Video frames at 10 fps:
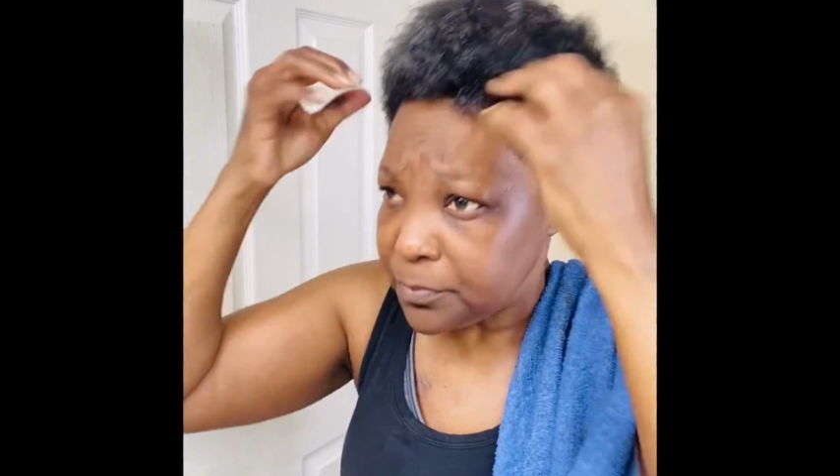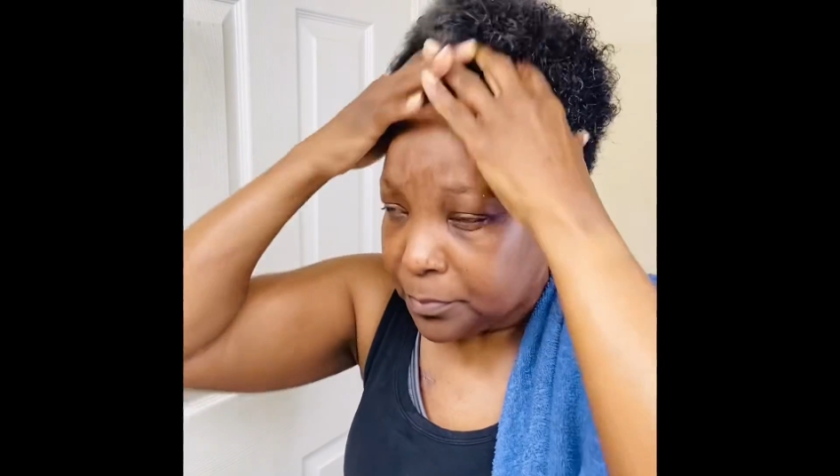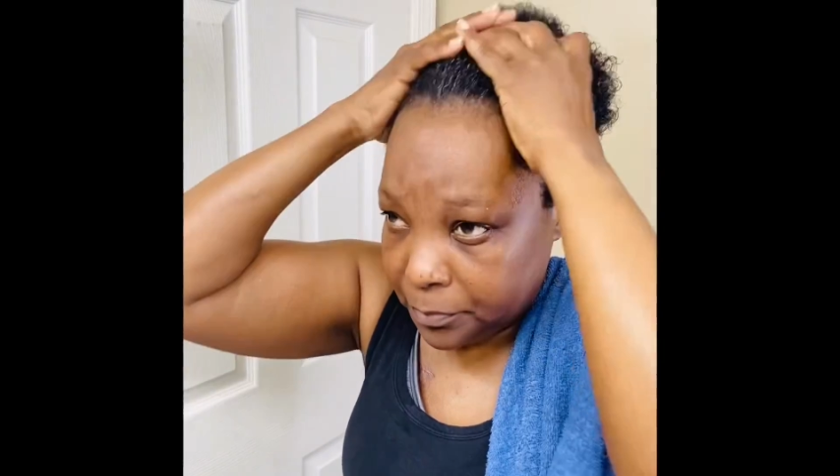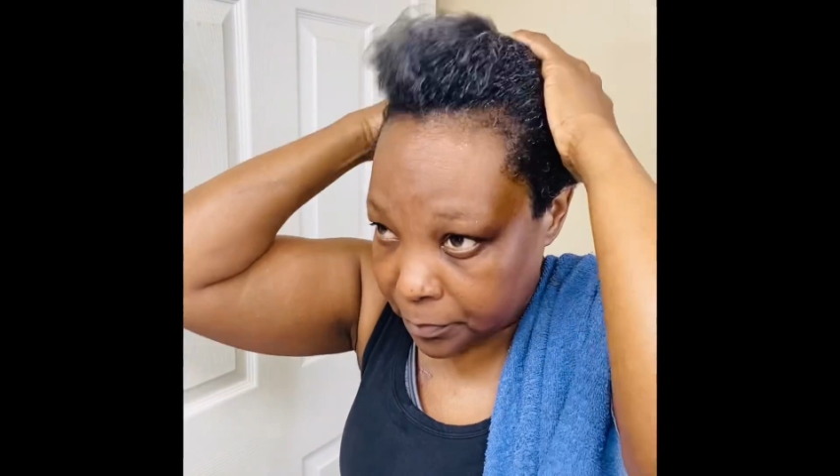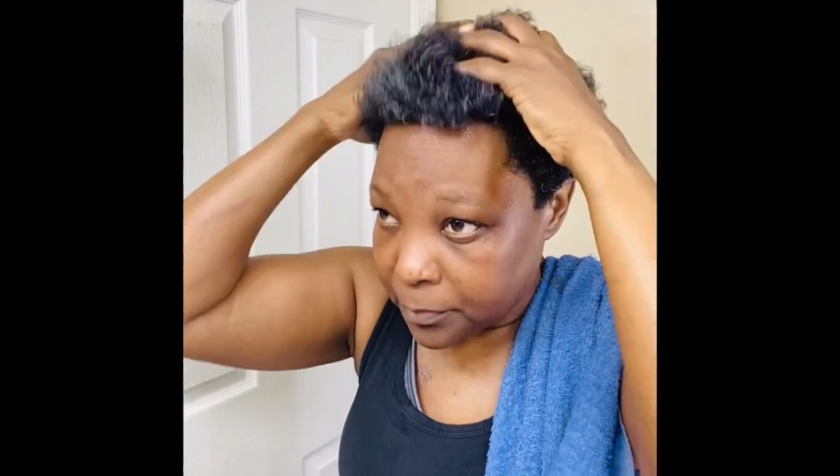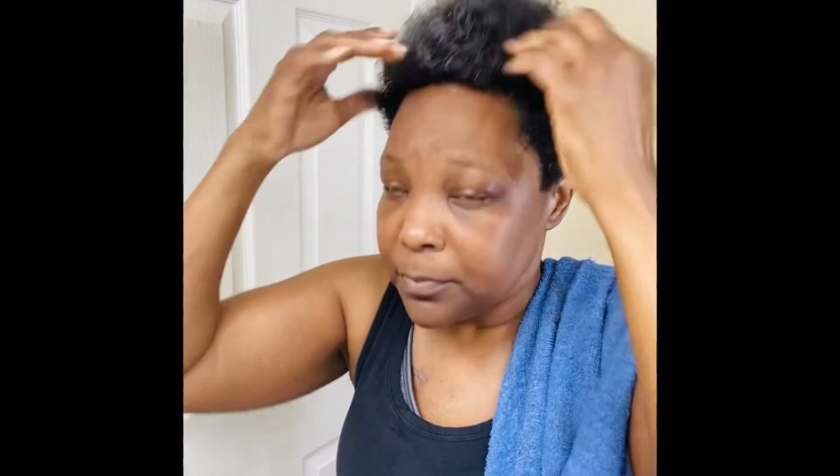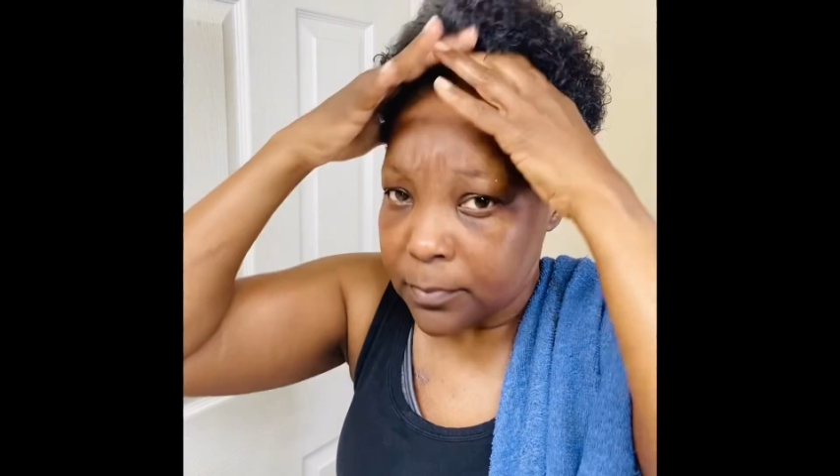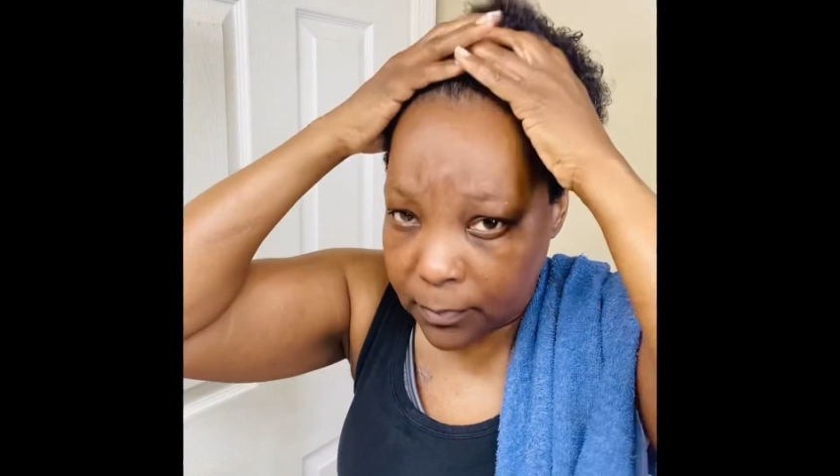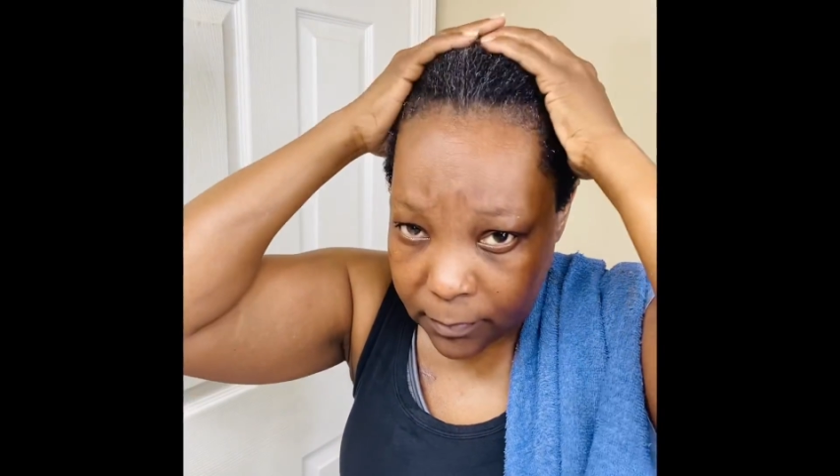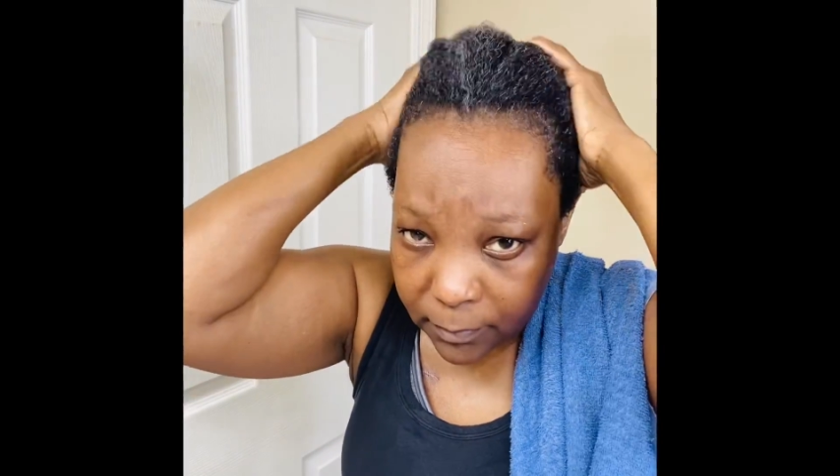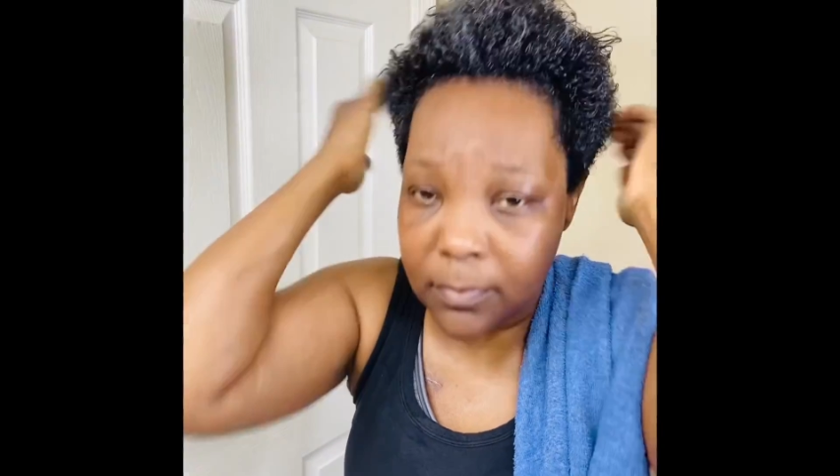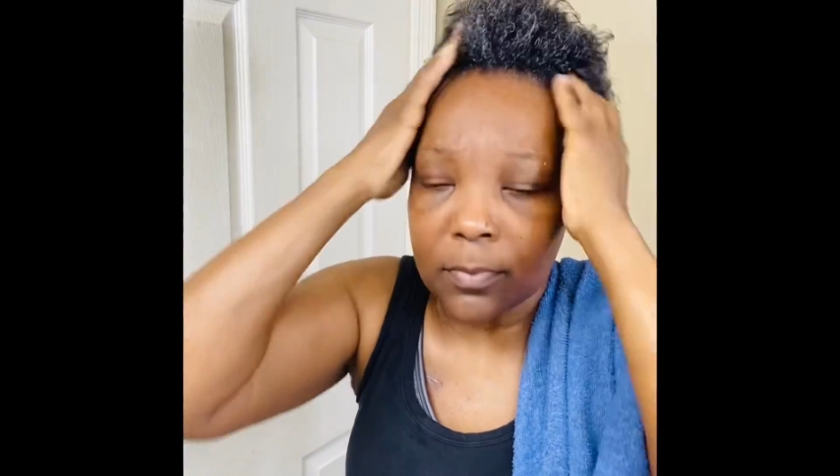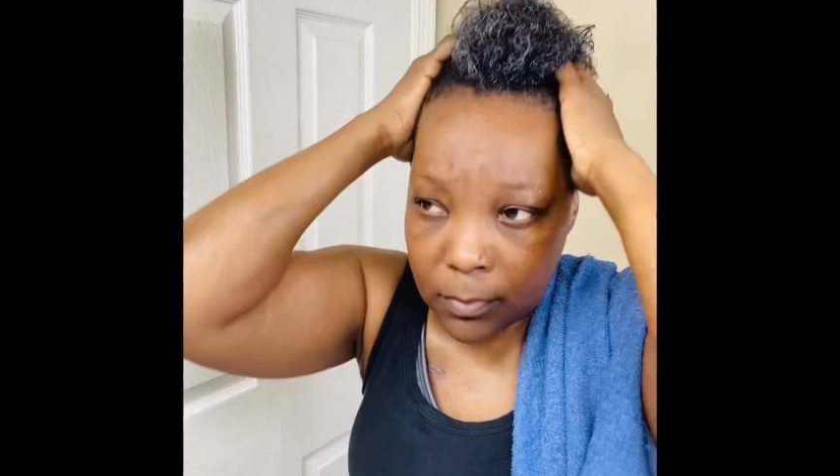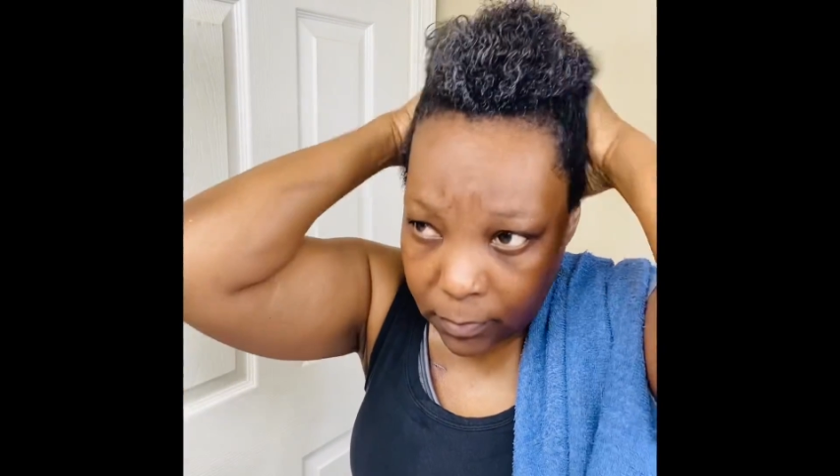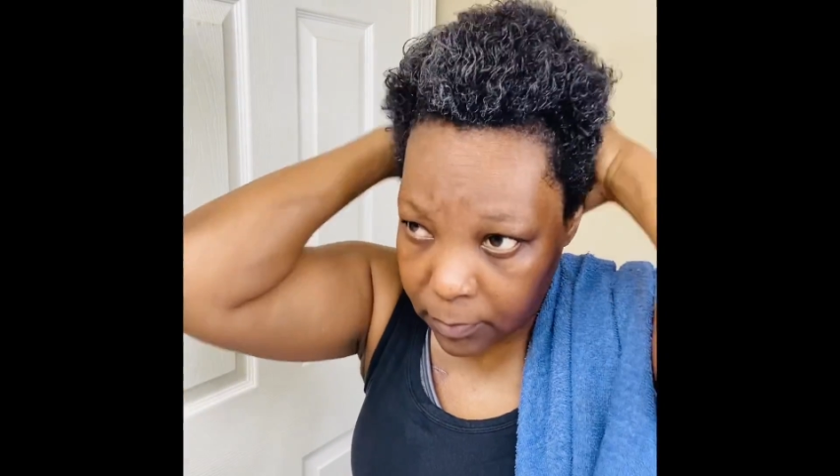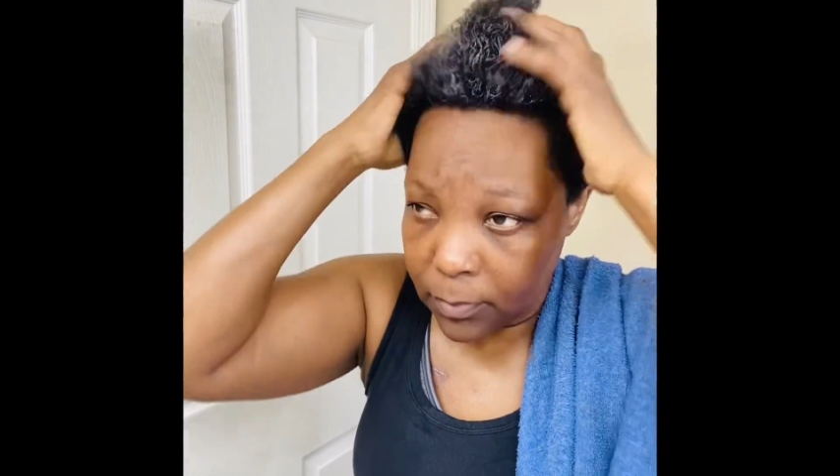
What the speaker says: the leave-in